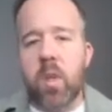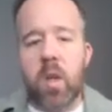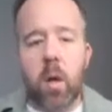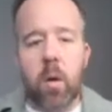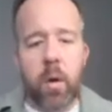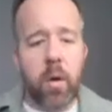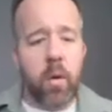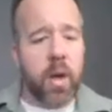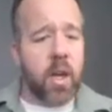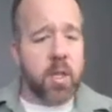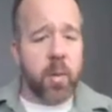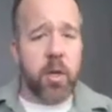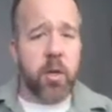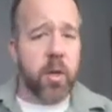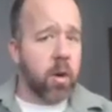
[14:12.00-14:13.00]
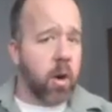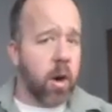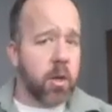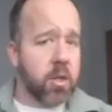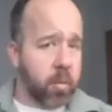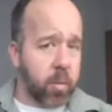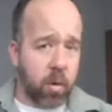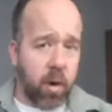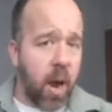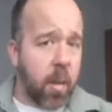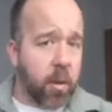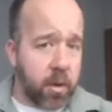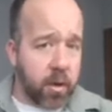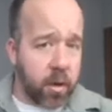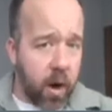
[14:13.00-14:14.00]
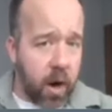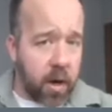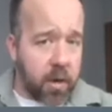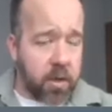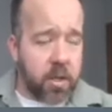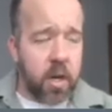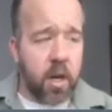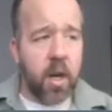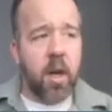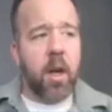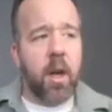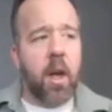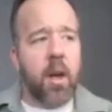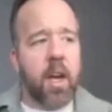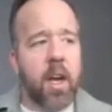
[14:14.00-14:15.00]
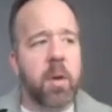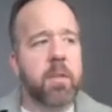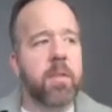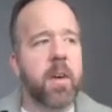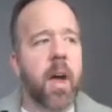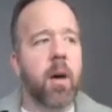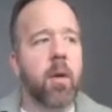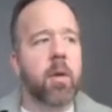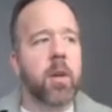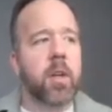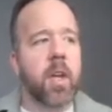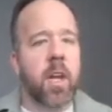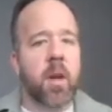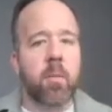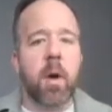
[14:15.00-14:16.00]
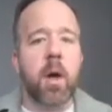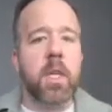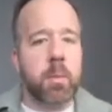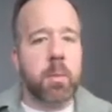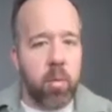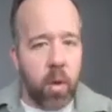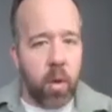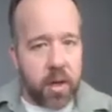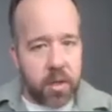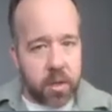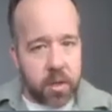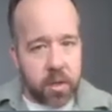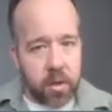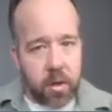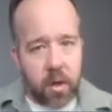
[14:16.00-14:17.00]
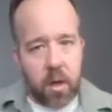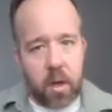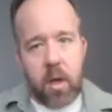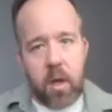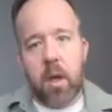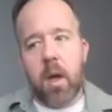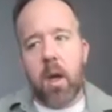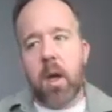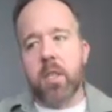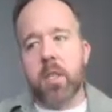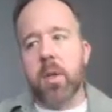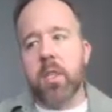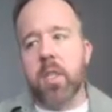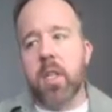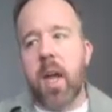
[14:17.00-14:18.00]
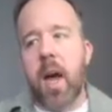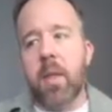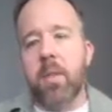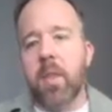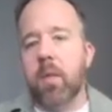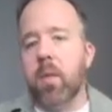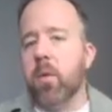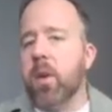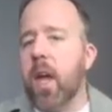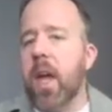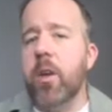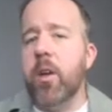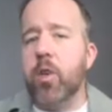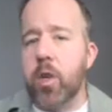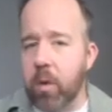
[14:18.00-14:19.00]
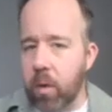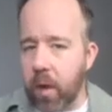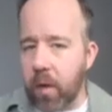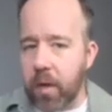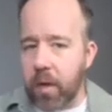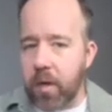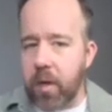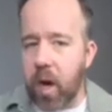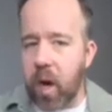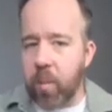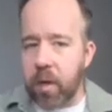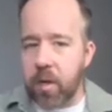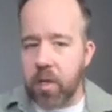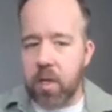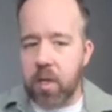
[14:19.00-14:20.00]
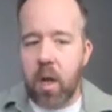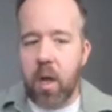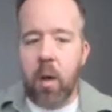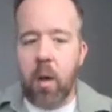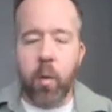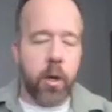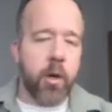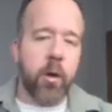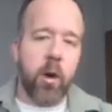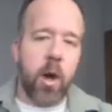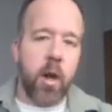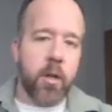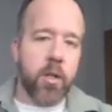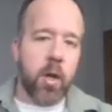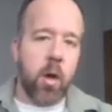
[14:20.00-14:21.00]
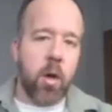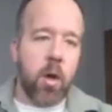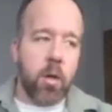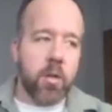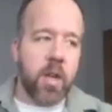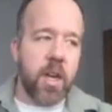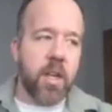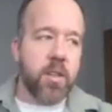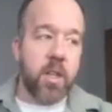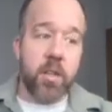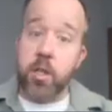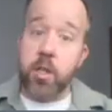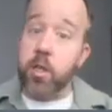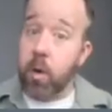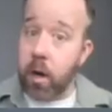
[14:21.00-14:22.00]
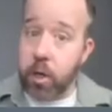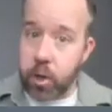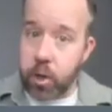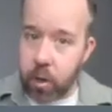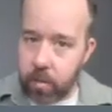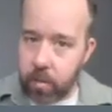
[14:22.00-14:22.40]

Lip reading: Really, especially neurons like pyramidal neurons, can be found in multiple places. So it's not the location really that determines what a neuron is called, it's its structure.